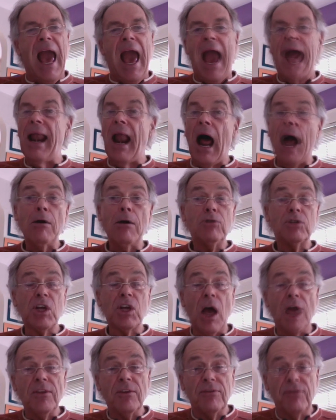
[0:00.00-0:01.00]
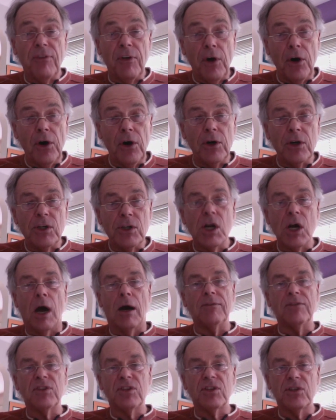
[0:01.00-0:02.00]
And I was on the verge
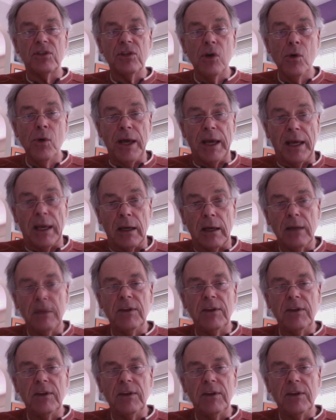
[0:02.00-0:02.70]
of suing